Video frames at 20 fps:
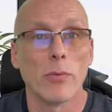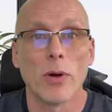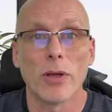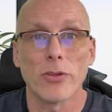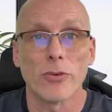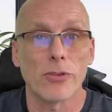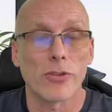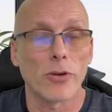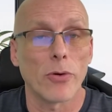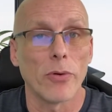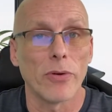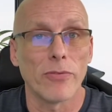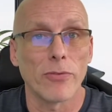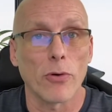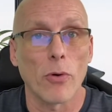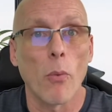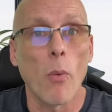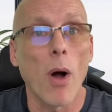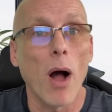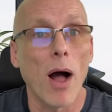whether it's going
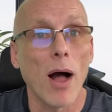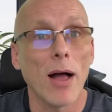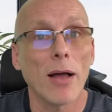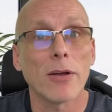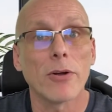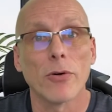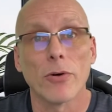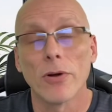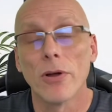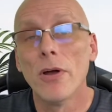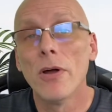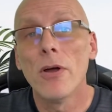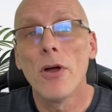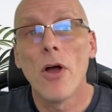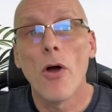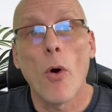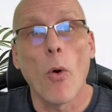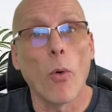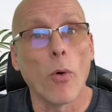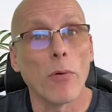for a walk
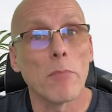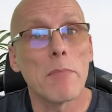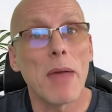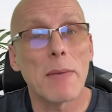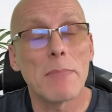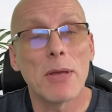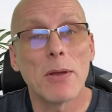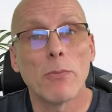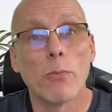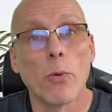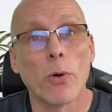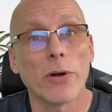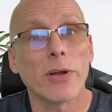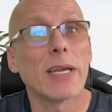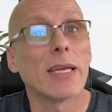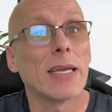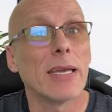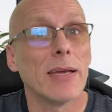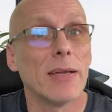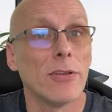or maybe
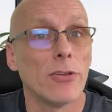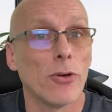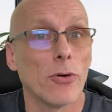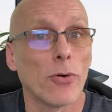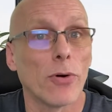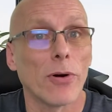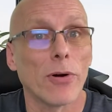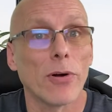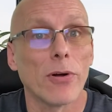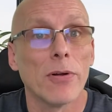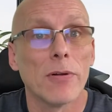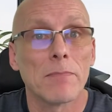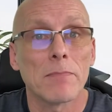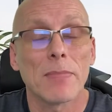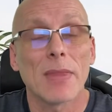working in your